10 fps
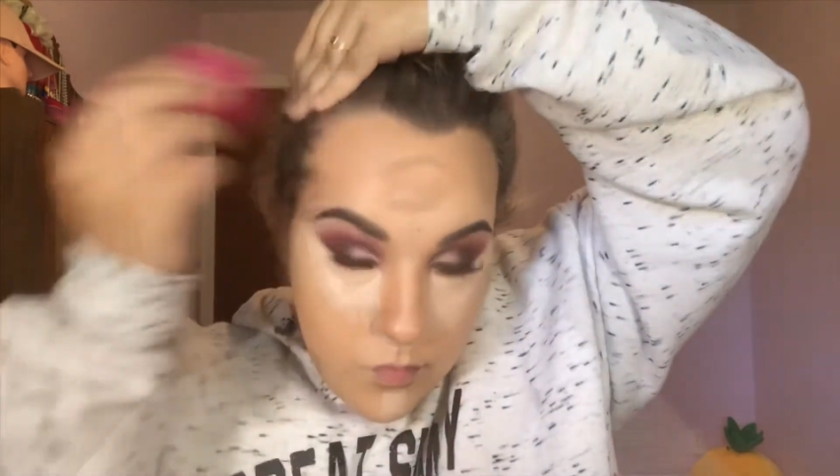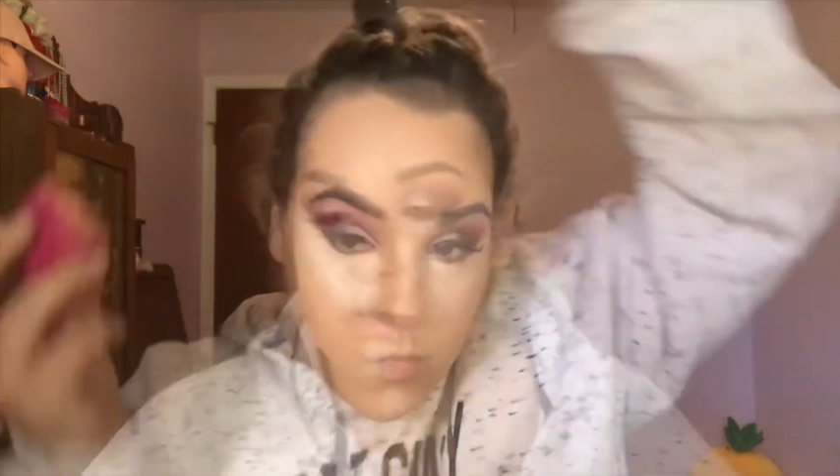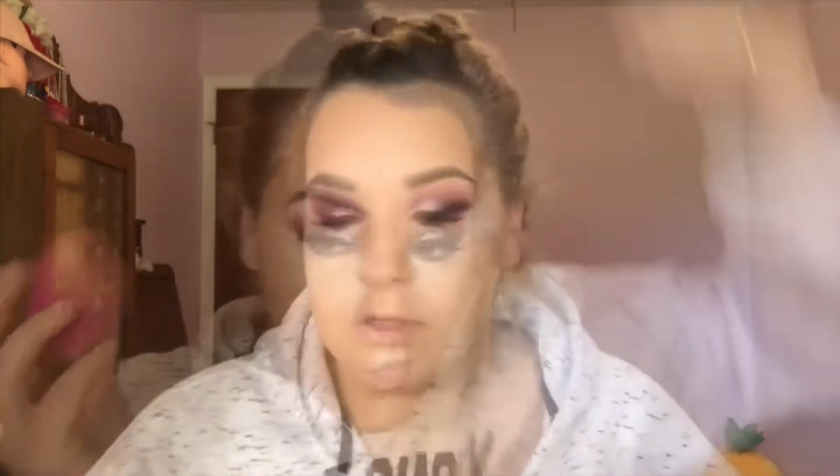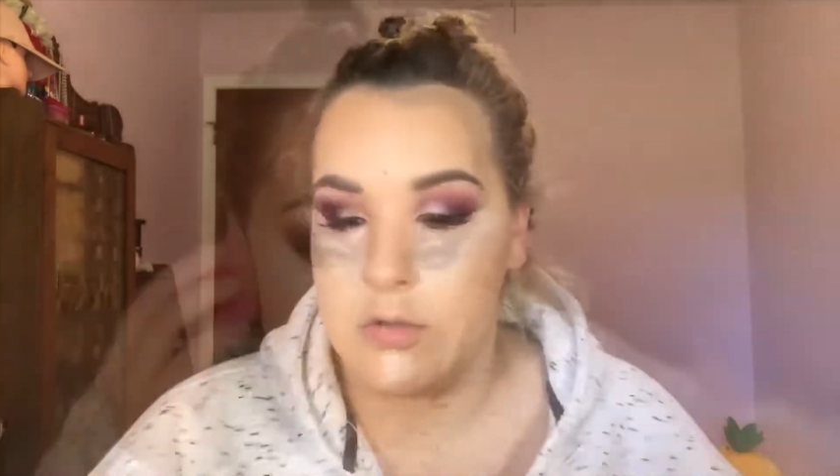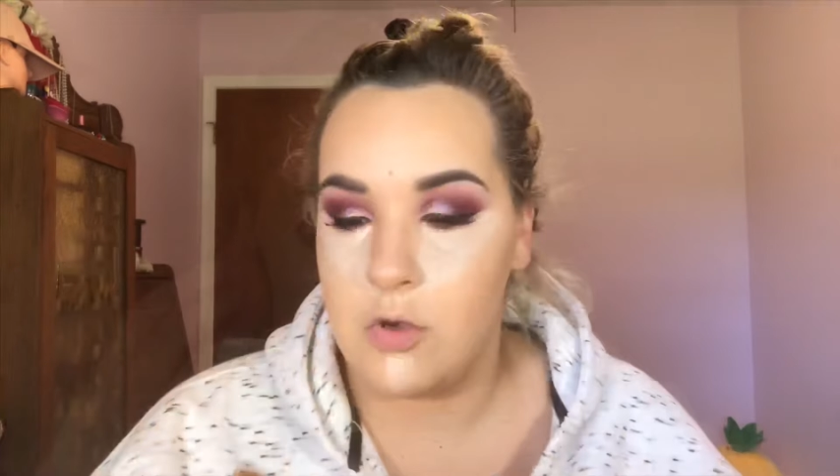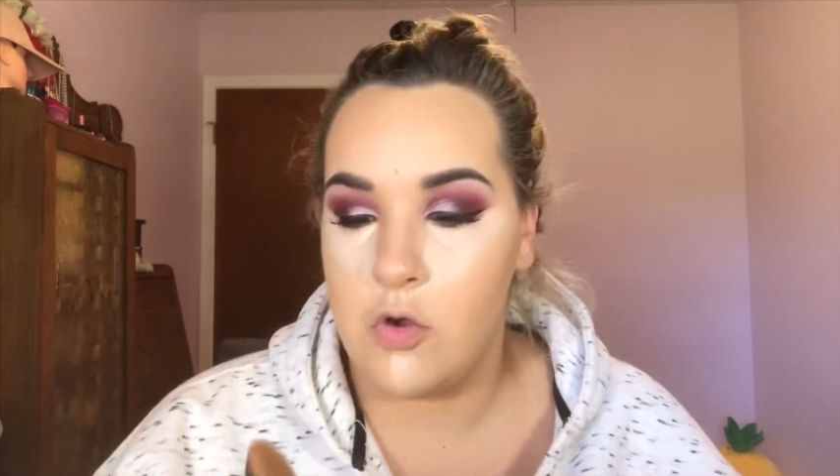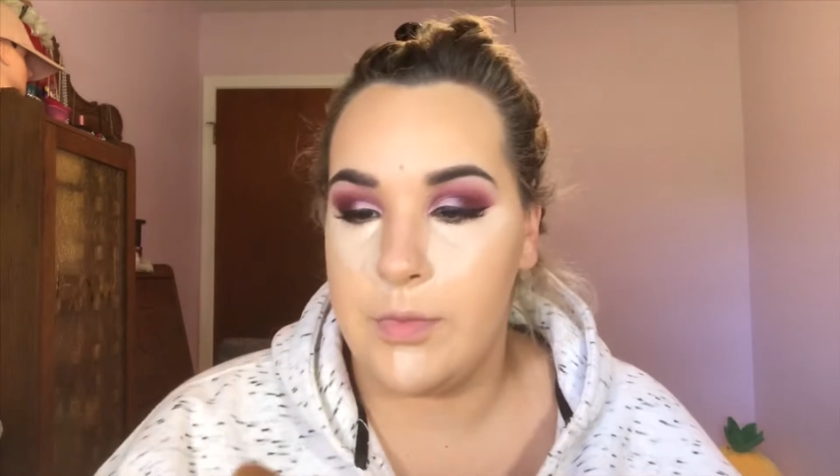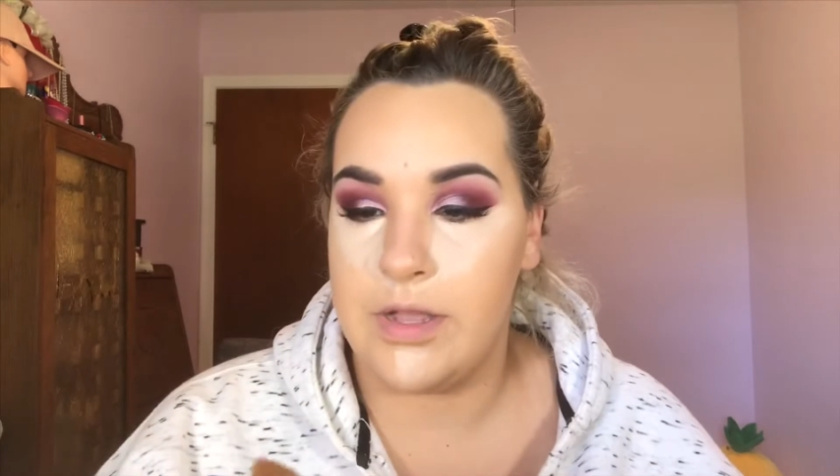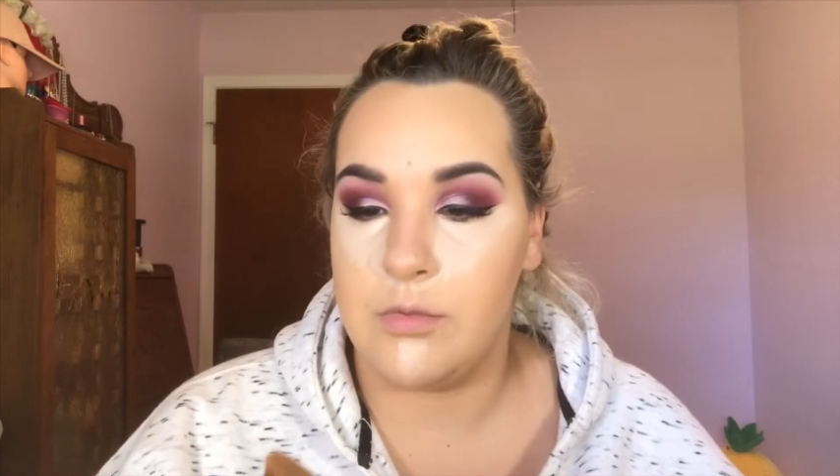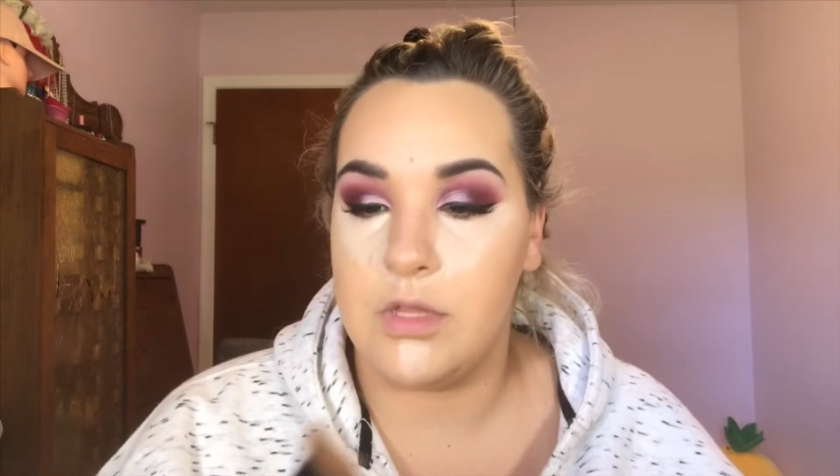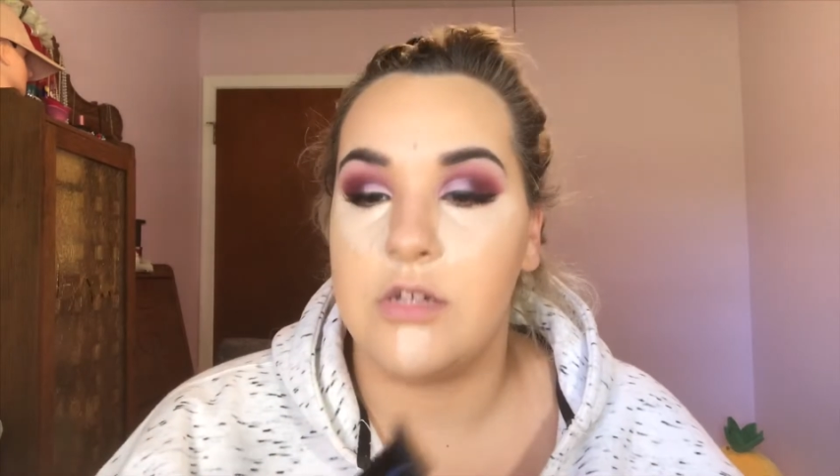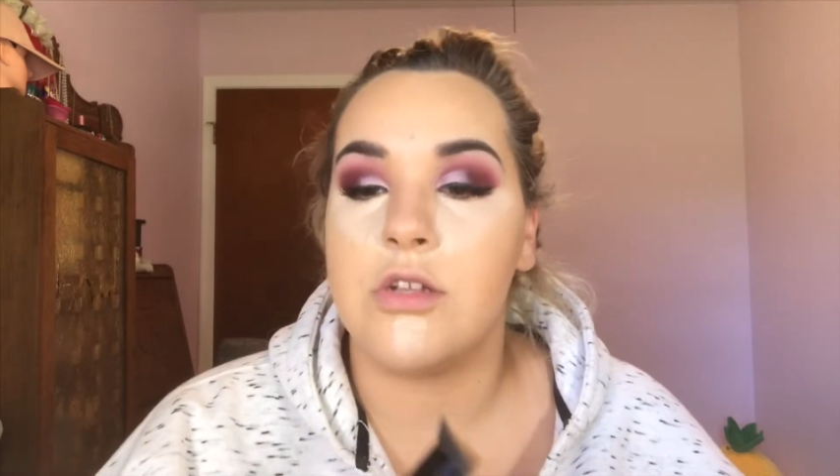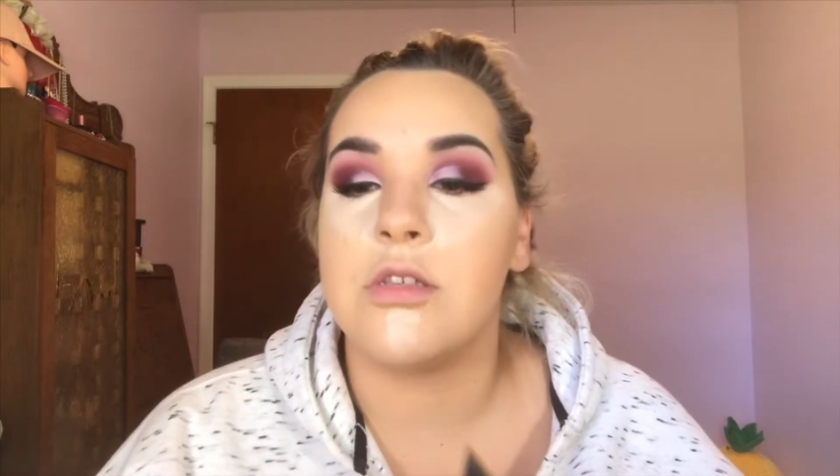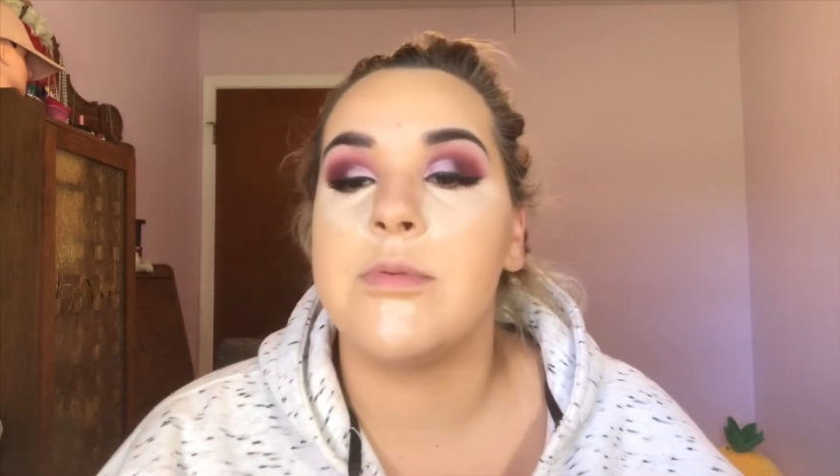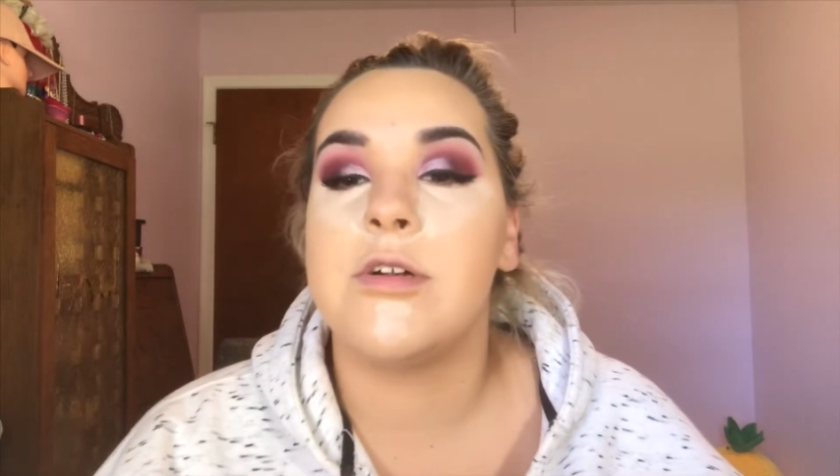So going back in with that
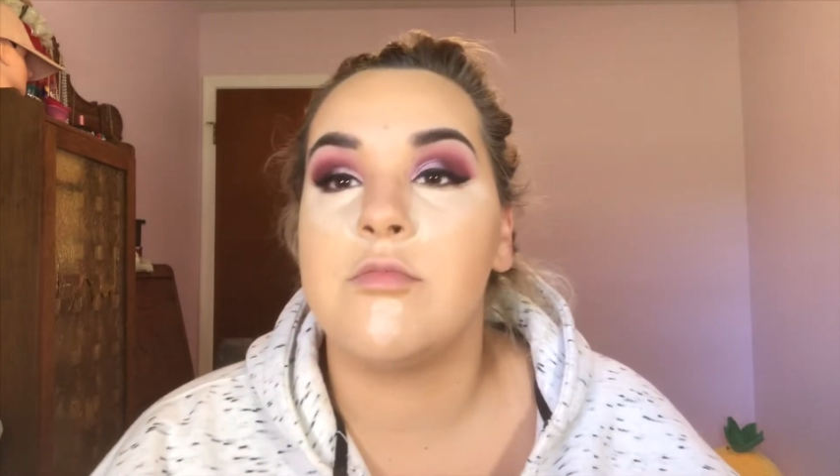chisel